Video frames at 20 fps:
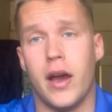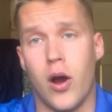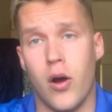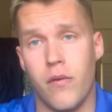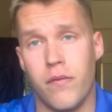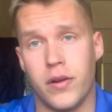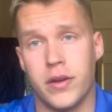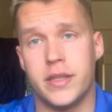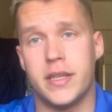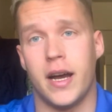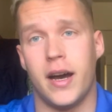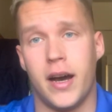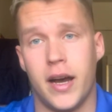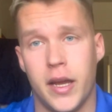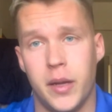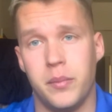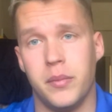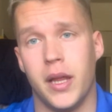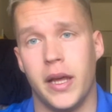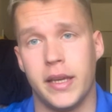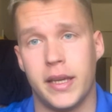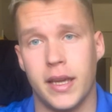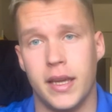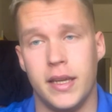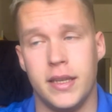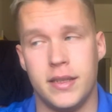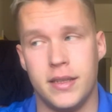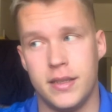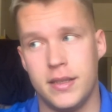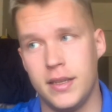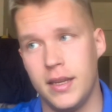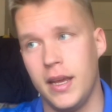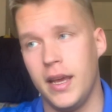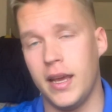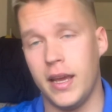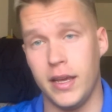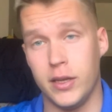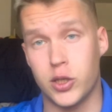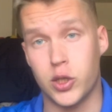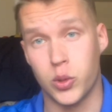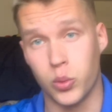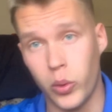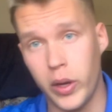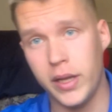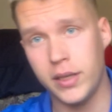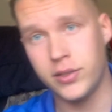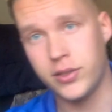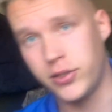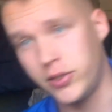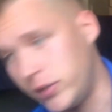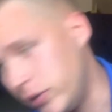over time, like it switched